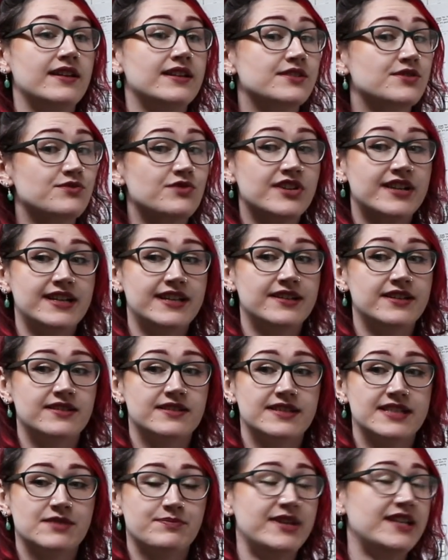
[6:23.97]
it's really good
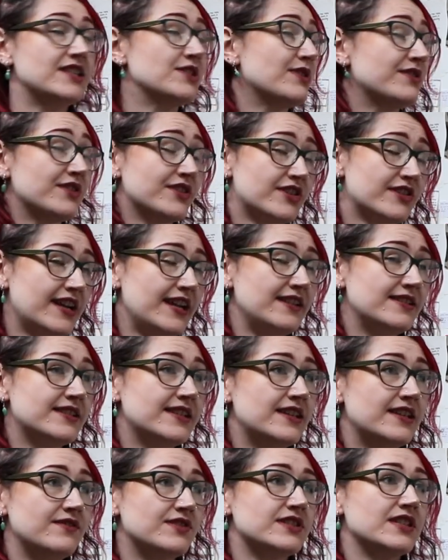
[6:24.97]
to speak to other
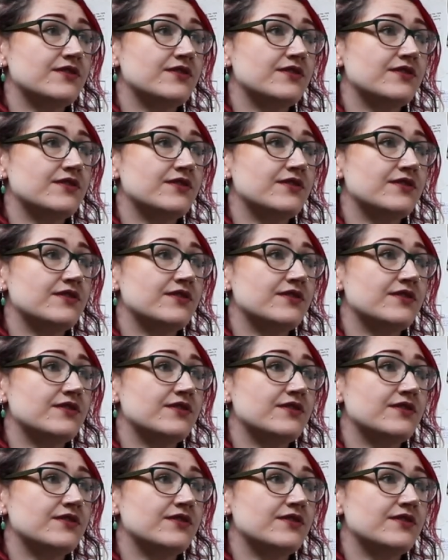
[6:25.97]
creatives